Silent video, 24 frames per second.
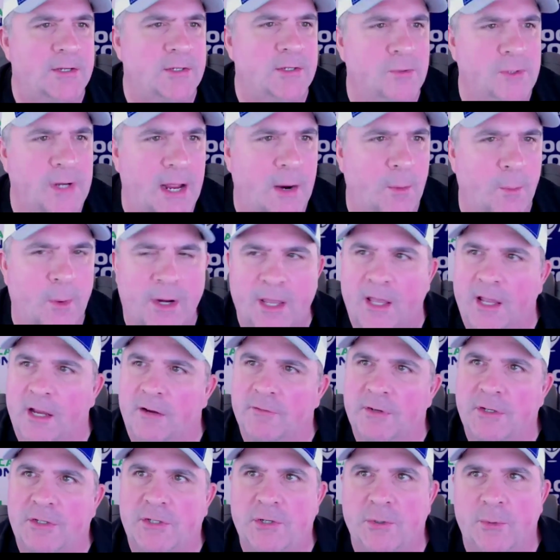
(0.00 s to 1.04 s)
networking
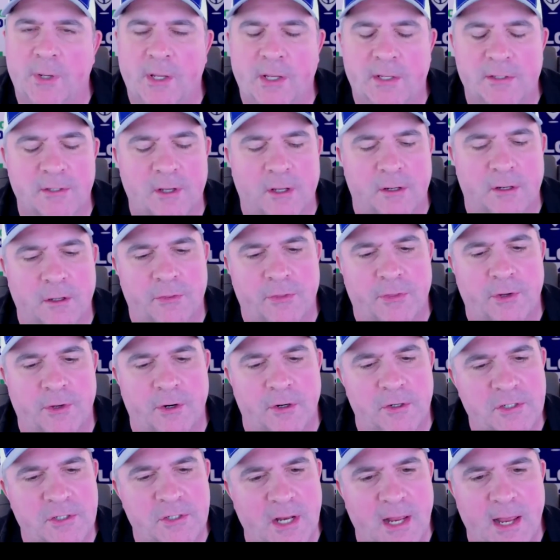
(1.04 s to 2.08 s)
every 2 weeks on a
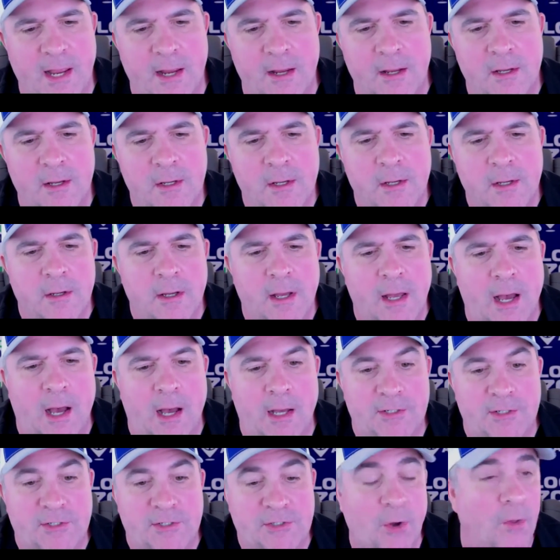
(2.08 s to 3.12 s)
Thursday. I
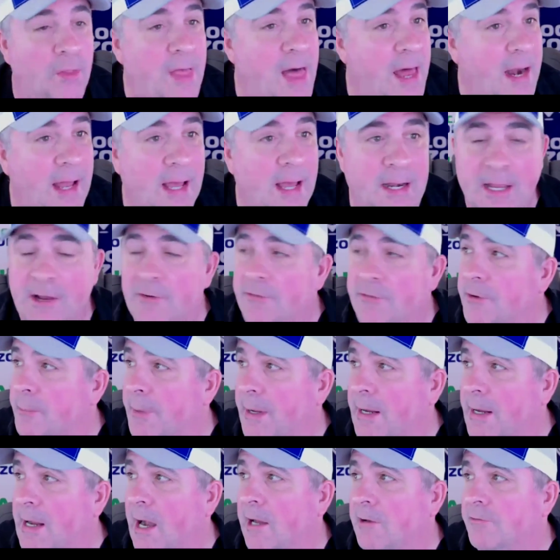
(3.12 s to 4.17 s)
stole that idea from a
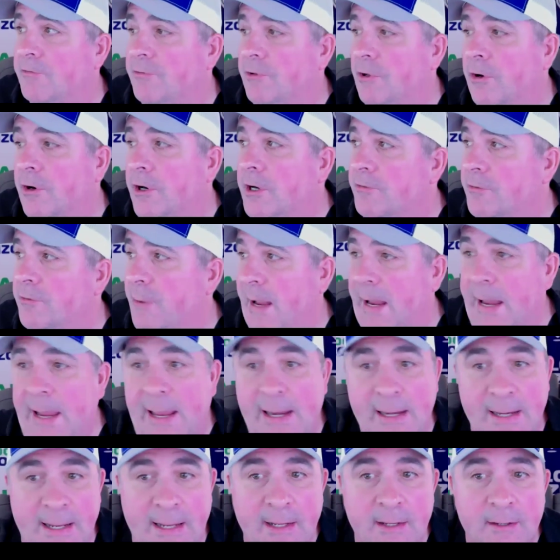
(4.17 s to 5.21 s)
guy in Florida, from
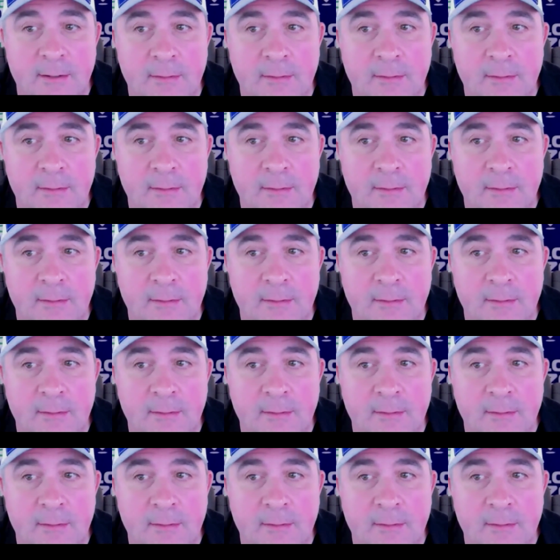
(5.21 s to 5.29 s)
Andy.